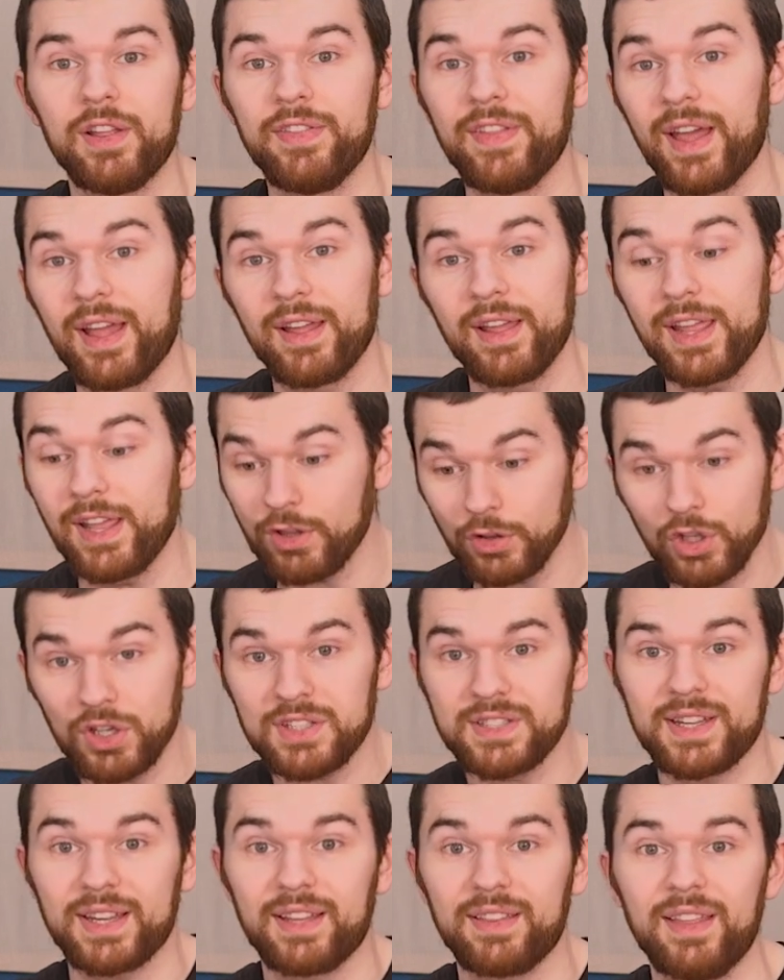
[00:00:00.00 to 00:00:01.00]
and that it
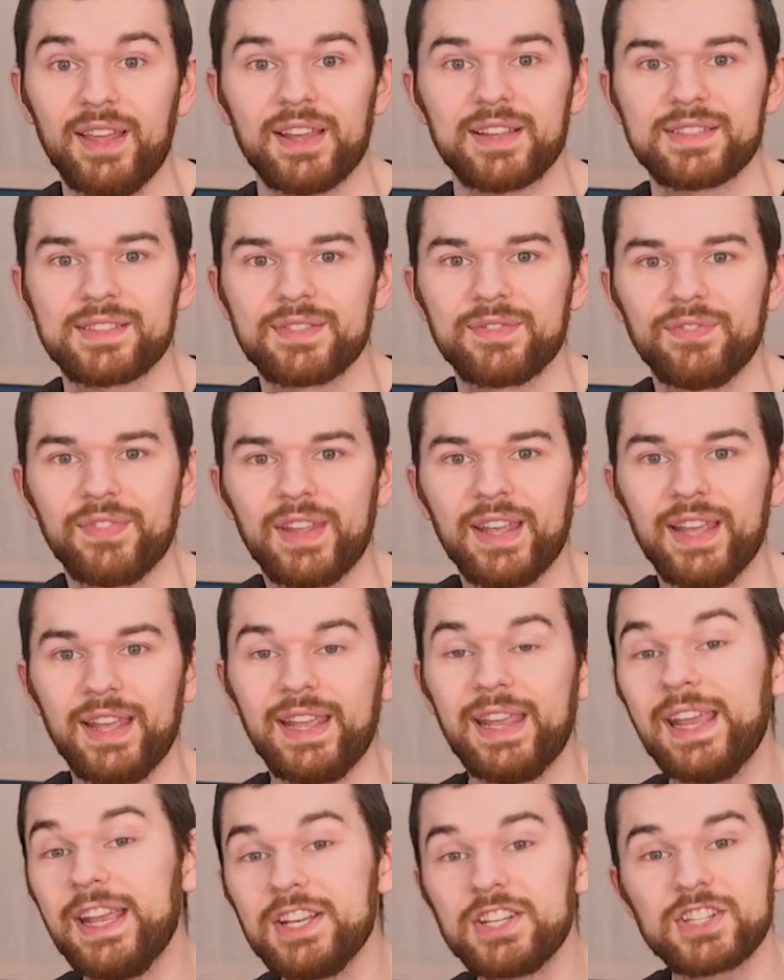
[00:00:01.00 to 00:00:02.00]
looks like this.
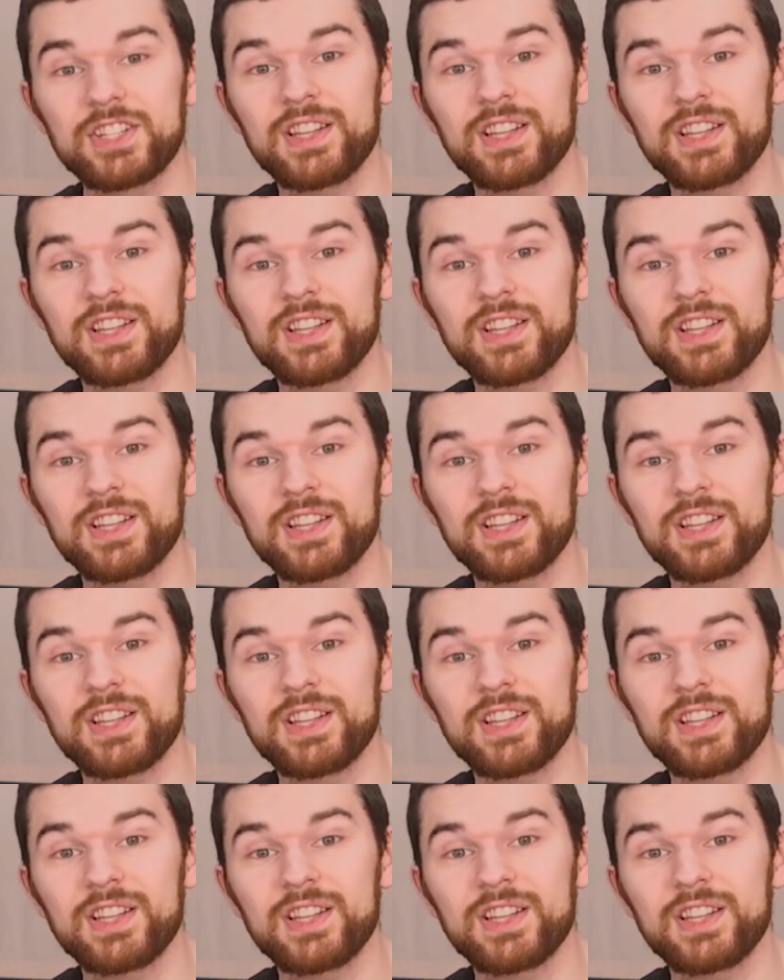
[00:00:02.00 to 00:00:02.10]
Each